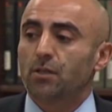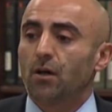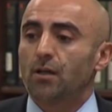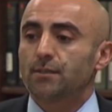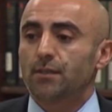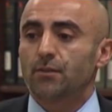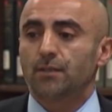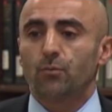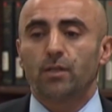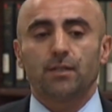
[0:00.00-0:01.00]
because they're going
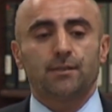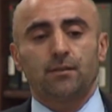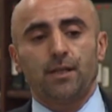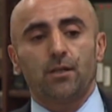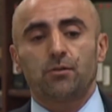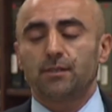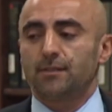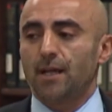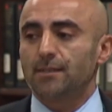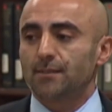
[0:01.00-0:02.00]
to say, well, yesterday you
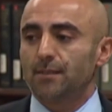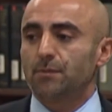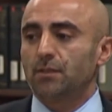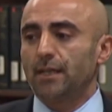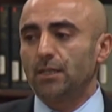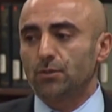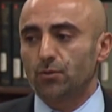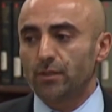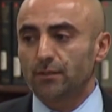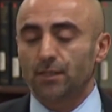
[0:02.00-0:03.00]
criticized them, today you're
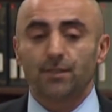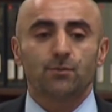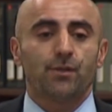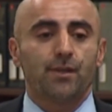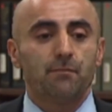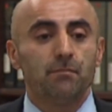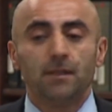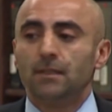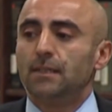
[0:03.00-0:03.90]
doing dinners with them.